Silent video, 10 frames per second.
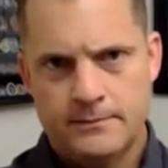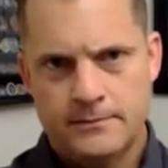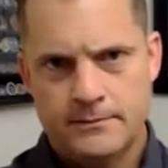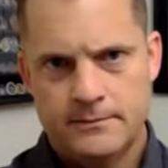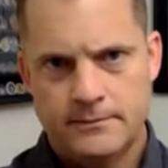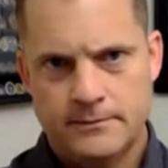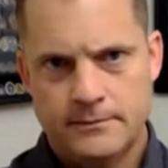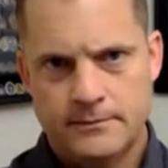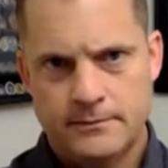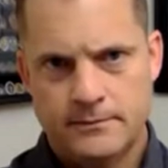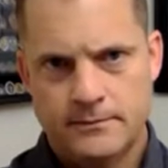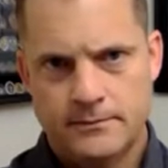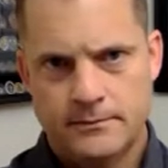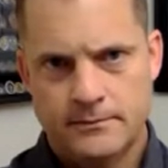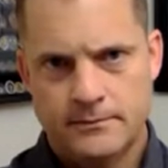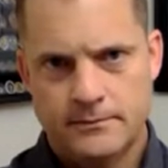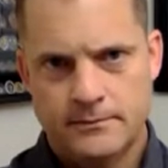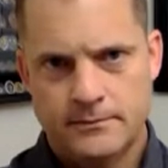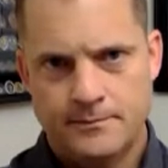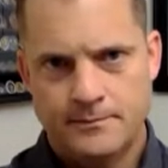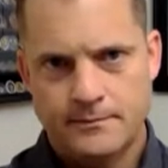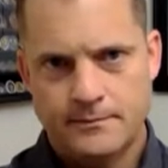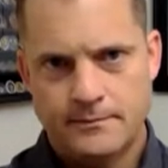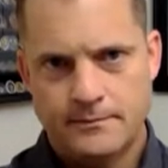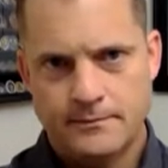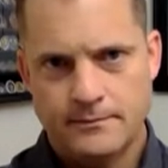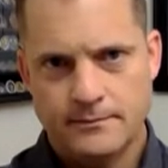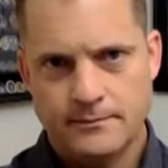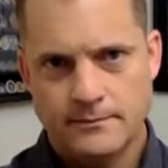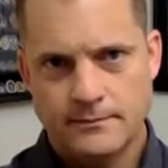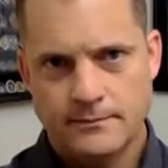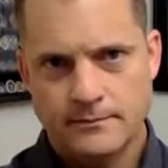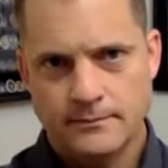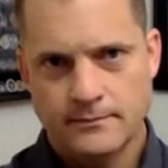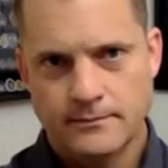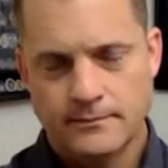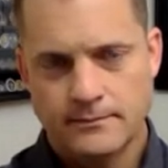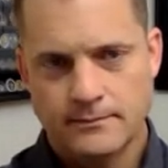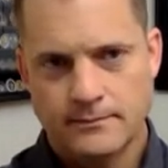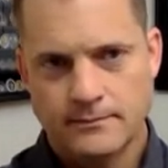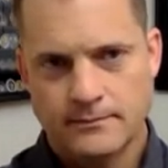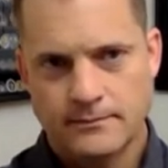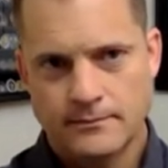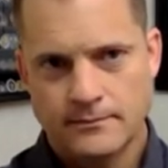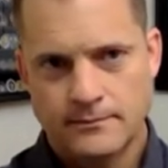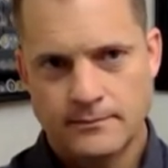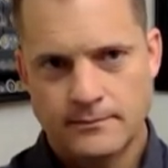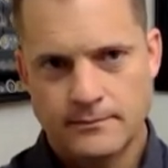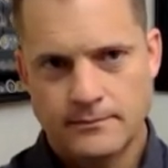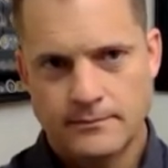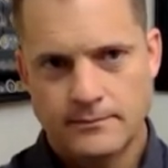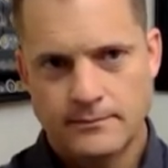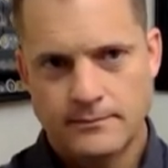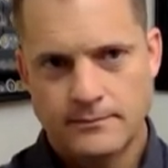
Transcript: [no speech]